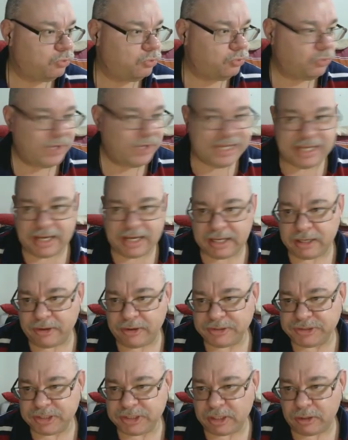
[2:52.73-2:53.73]
We are
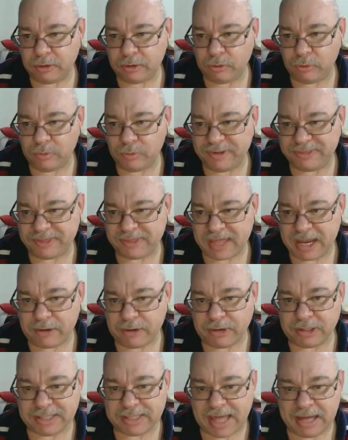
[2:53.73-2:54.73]
going to go with
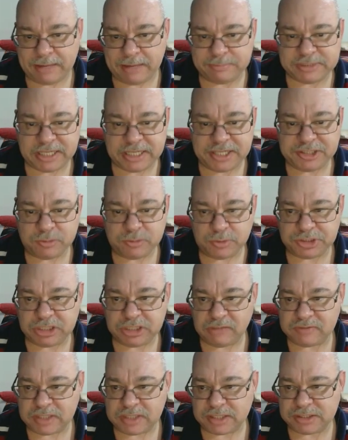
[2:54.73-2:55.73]
aerial adaptation, which
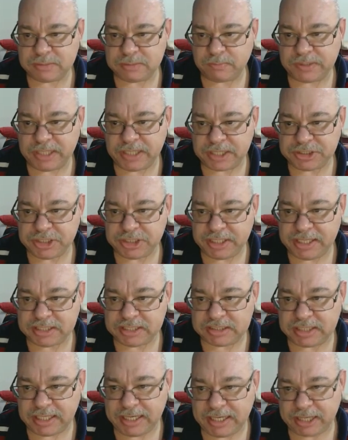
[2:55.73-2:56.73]
gives us protection
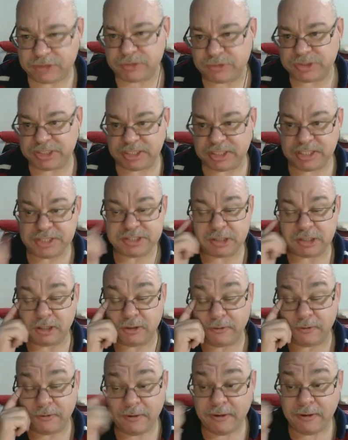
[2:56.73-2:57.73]
against electricity,
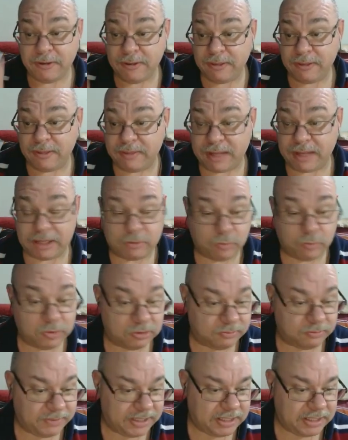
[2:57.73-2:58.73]
so that
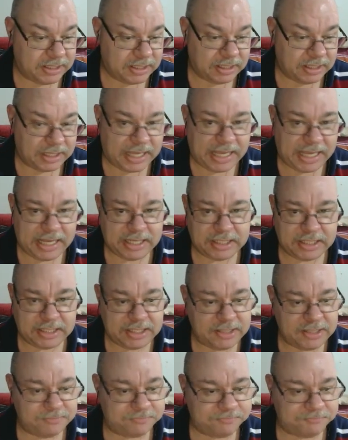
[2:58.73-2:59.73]
will be
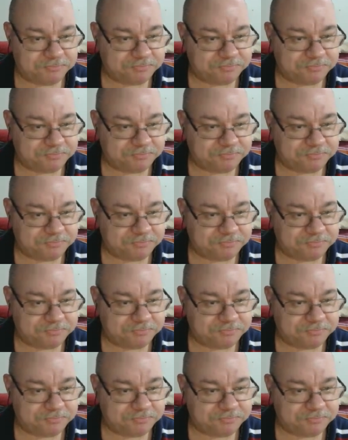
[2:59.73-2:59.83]
handy.